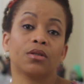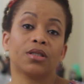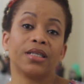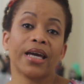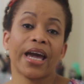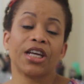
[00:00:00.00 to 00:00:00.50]

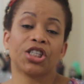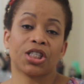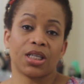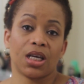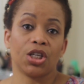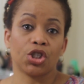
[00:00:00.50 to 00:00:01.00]

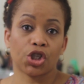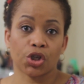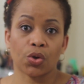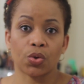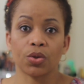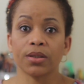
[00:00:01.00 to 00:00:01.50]
DHT, in
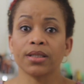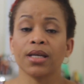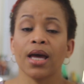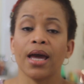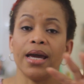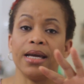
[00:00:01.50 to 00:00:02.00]
short,
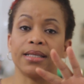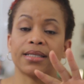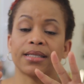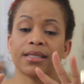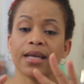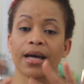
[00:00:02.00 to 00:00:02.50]
it
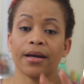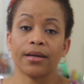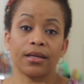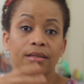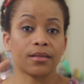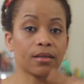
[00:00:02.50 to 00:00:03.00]

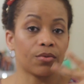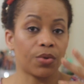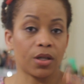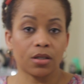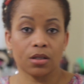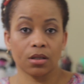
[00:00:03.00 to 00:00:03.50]

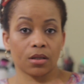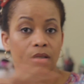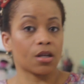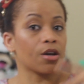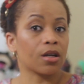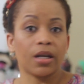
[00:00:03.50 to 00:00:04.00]

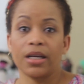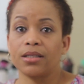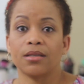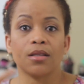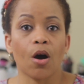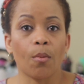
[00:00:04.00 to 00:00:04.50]

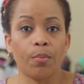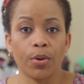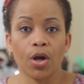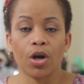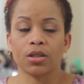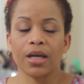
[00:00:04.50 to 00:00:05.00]
circulates in our
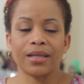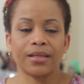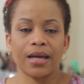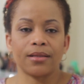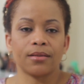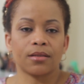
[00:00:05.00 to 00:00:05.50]
blood,
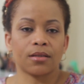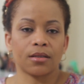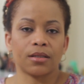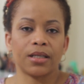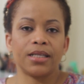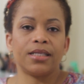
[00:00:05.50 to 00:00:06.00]
then
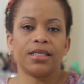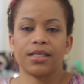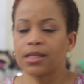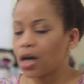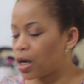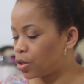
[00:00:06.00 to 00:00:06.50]
suddenly
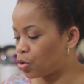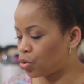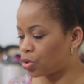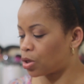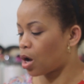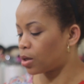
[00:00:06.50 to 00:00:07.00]
decides to
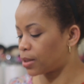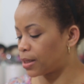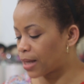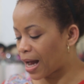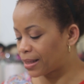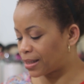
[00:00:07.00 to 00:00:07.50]
start
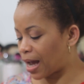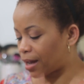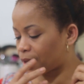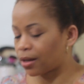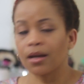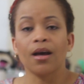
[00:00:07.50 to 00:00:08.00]
and
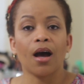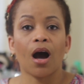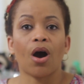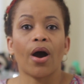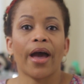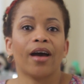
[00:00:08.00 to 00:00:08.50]
attack
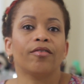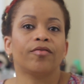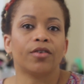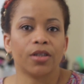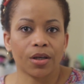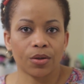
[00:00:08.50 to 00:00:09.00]
our hair
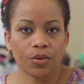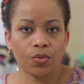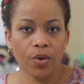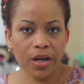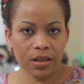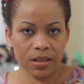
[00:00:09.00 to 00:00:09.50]
follicle.
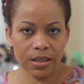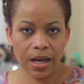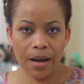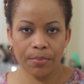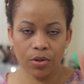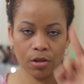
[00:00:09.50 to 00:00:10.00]
Why does it
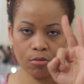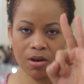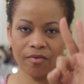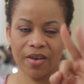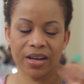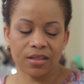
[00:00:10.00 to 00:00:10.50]
happen?
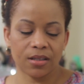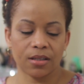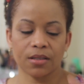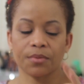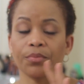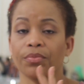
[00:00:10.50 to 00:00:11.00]
3
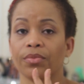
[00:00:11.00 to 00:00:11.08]
factors: